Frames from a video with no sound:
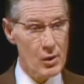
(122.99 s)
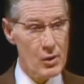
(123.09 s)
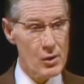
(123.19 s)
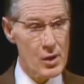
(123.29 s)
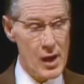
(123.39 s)

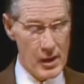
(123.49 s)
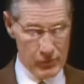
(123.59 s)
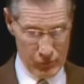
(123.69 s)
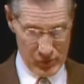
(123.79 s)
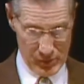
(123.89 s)
her
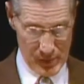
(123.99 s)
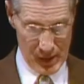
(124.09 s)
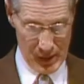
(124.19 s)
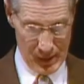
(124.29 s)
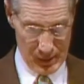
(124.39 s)
life with
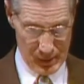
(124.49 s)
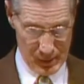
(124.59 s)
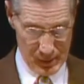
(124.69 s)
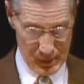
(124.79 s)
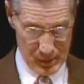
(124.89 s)
me
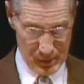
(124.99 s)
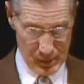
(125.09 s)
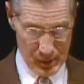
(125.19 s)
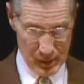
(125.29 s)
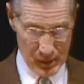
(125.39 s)

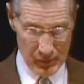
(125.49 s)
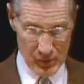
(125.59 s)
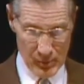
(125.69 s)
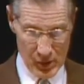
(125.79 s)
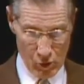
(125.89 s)
and
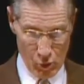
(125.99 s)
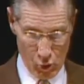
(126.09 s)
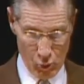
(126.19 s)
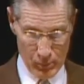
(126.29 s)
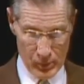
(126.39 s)
giving me the
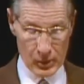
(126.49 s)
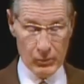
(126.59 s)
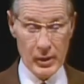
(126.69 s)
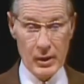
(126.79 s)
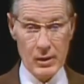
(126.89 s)
hope that
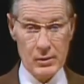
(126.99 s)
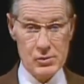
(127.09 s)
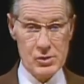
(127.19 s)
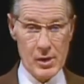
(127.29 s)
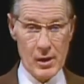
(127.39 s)
we can
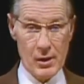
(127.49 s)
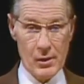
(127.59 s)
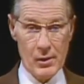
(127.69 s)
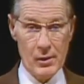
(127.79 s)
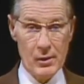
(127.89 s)

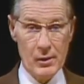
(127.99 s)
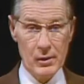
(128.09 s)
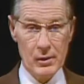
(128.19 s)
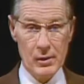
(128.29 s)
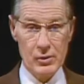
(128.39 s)
share
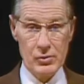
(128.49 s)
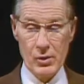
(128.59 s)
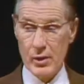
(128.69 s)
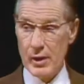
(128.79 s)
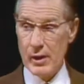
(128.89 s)

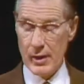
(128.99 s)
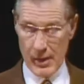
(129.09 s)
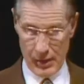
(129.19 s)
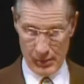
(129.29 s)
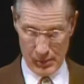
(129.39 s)
eternity
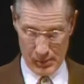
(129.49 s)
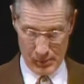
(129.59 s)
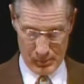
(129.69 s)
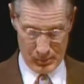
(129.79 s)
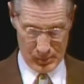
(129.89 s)
together.
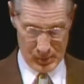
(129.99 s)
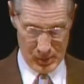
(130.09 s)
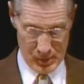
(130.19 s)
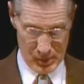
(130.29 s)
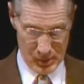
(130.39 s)

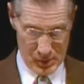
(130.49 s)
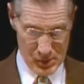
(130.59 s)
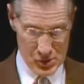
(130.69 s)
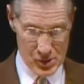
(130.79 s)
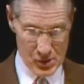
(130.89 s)

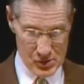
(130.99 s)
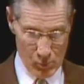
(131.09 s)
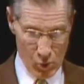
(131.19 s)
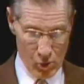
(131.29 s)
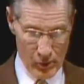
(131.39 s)
She is
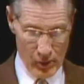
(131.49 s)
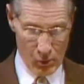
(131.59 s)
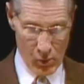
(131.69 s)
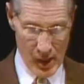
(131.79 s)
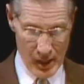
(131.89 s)
more than a
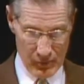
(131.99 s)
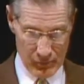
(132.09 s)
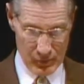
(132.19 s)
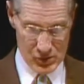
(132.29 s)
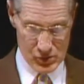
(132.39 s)
wife
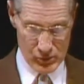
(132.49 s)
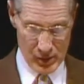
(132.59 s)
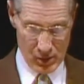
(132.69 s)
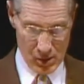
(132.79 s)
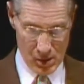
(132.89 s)
and a
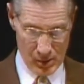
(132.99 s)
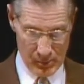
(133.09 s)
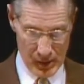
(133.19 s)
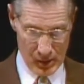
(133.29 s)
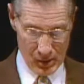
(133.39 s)
sweetheart
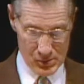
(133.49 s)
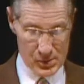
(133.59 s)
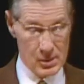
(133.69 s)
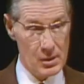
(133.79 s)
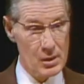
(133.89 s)

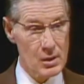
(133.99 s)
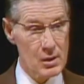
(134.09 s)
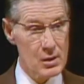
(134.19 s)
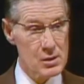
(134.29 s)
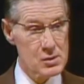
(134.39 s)
because
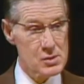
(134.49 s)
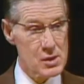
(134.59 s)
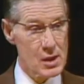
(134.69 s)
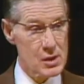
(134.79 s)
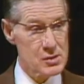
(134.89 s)

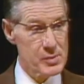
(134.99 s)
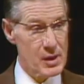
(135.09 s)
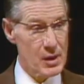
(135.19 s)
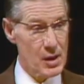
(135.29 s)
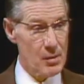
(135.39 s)
she has
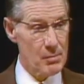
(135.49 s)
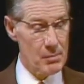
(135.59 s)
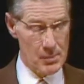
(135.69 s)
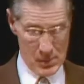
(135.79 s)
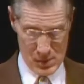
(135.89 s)

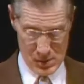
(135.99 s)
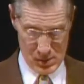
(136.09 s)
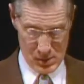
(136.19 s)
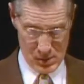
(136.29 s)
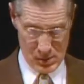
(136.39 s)
become
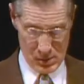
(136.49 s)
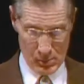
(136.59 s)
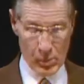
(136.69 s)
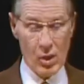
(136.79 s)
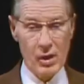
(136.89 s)

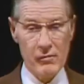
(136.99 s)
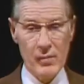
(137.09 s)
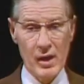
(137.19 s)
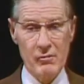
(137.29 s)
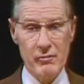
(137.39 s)
part of
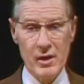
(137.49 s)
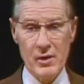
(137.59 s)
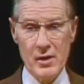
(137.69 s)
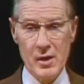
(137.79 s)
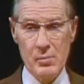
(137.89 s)
my
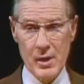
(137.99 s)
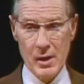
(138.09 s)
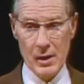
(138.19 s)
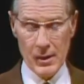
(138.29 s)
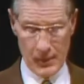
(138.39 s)
very
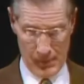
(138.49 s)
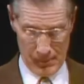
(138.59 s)
being.